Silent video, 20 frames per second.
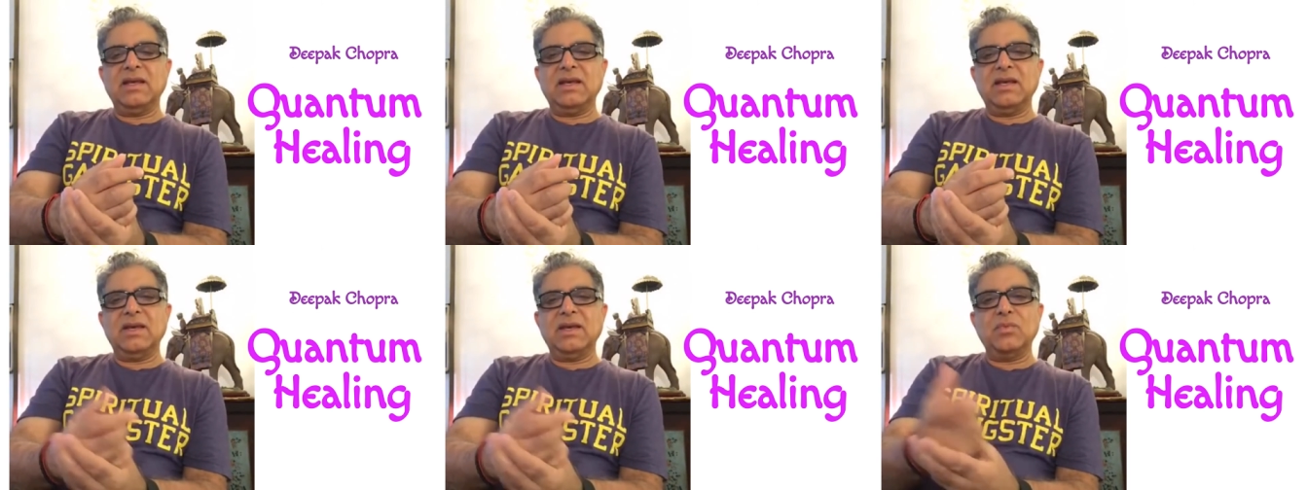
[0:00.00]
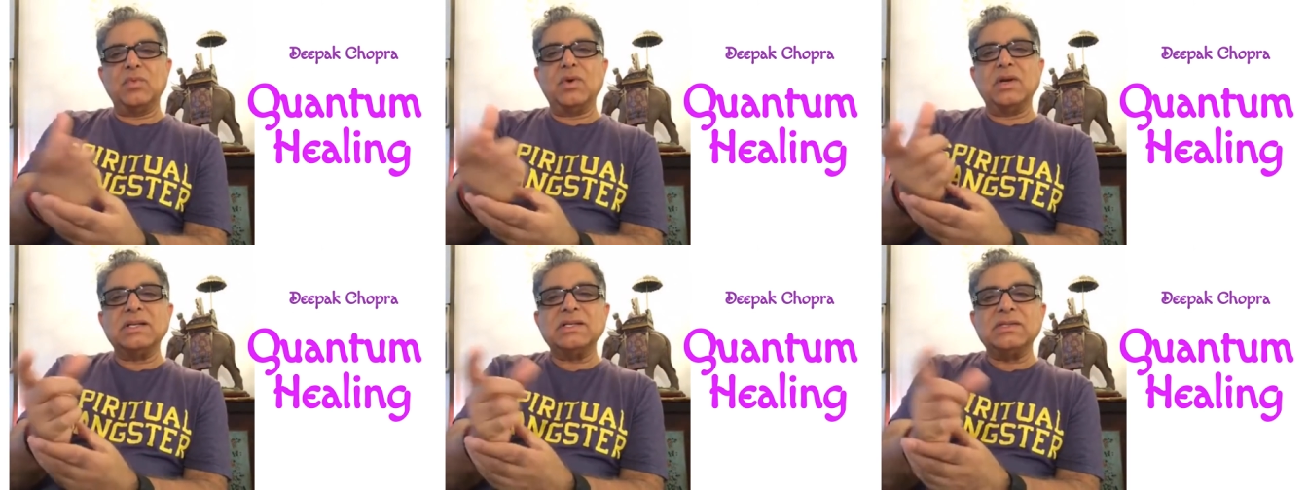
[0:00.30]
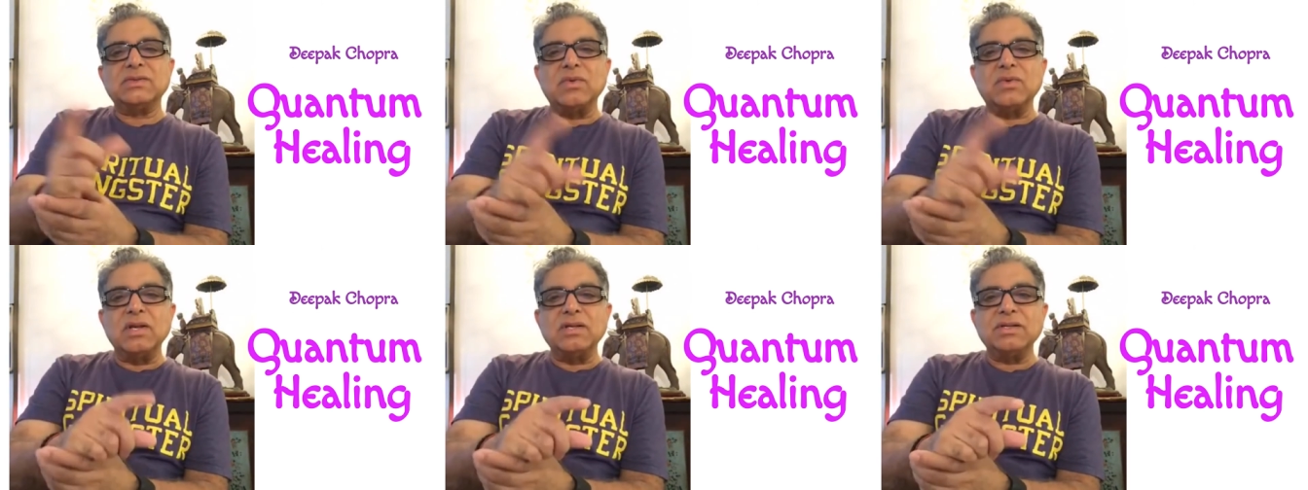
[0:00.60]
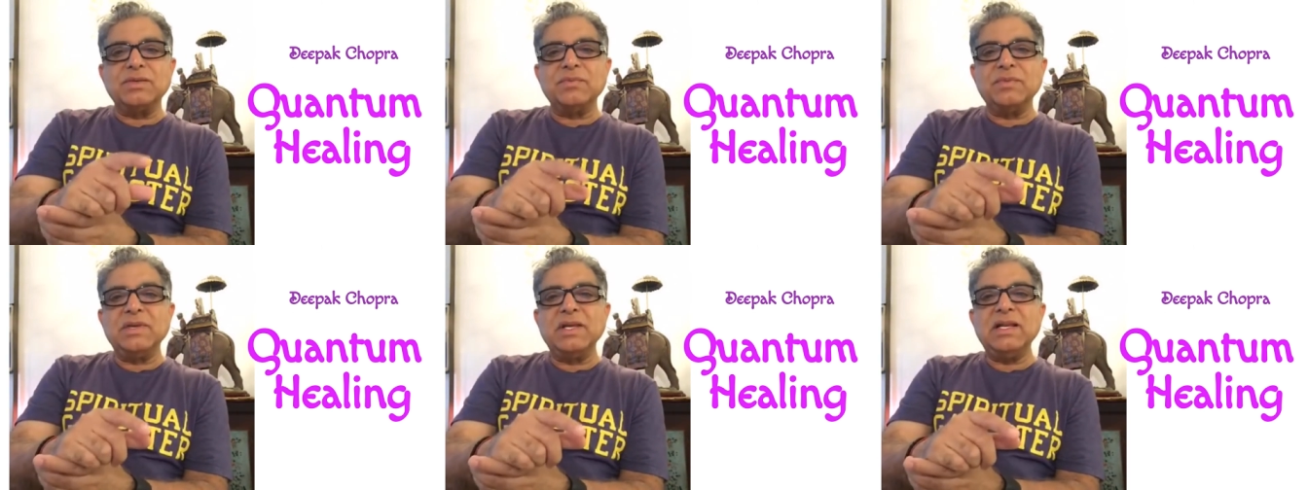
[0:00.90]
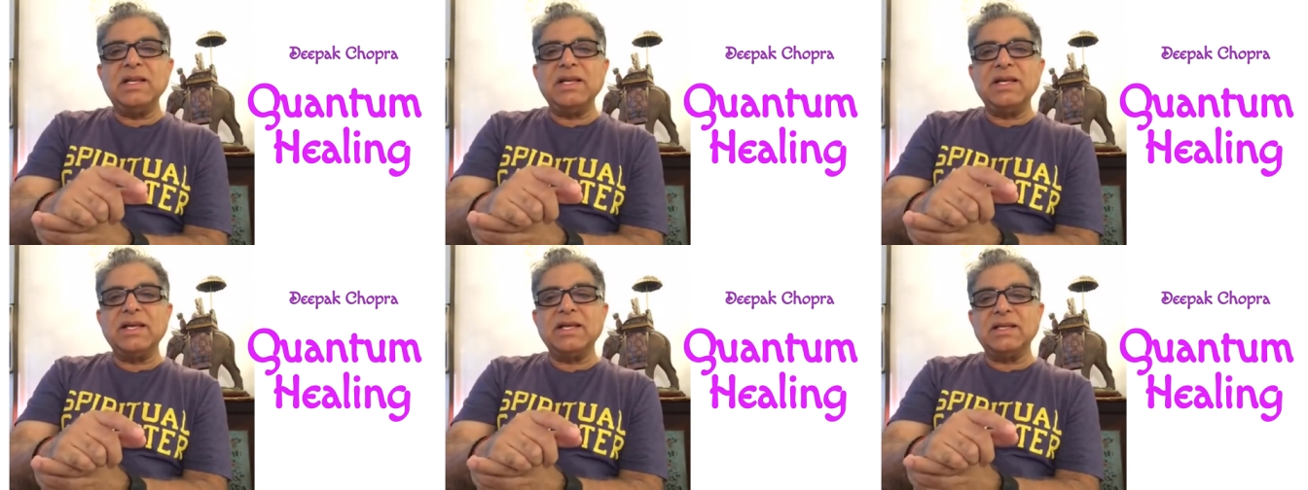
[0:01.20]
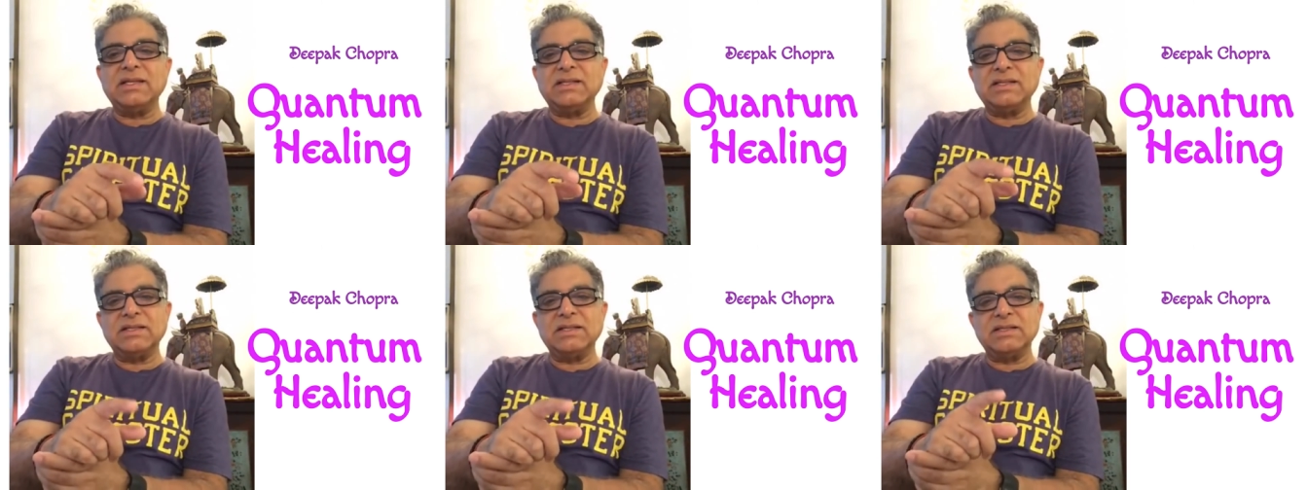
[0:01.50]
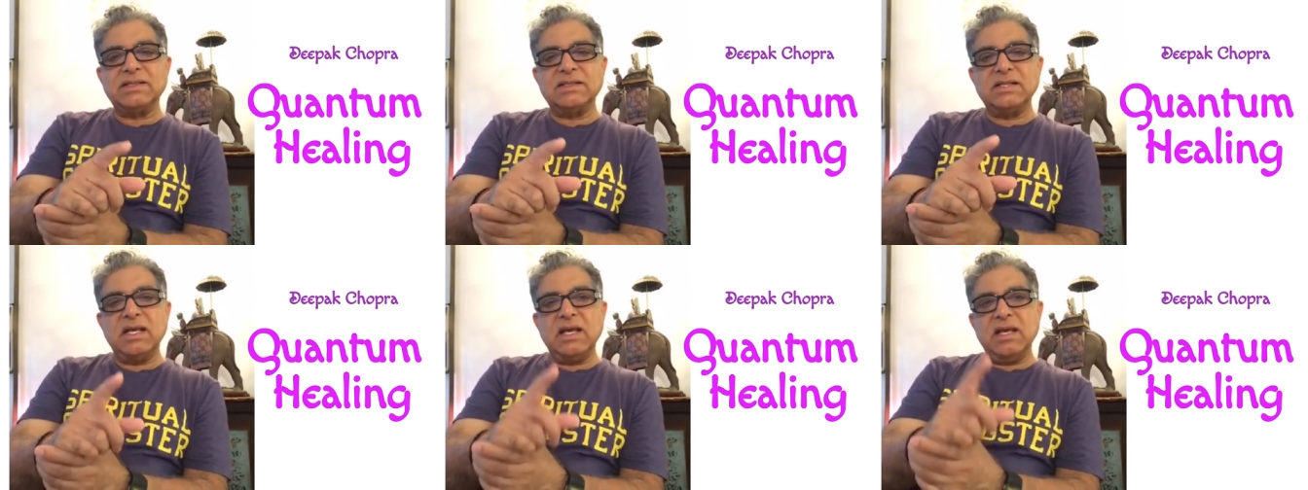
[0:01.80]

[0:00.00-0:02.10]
And what is quantum healing? It is